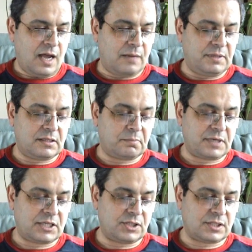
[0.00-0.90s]
I mean the
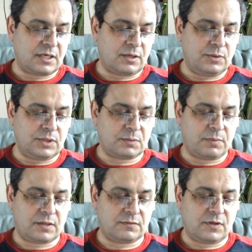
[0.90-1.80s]
precious and glorious
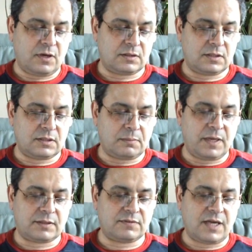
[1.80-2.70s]
blood of God, the
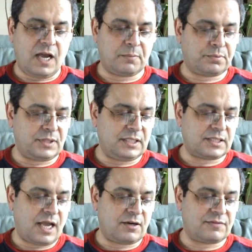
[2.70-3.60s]
blood of the high
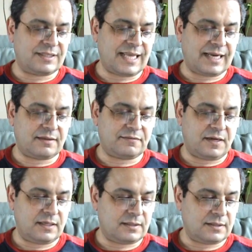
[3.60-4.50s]
priest and of the
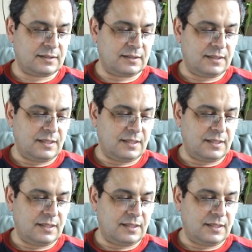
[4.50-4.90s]
sacrifice.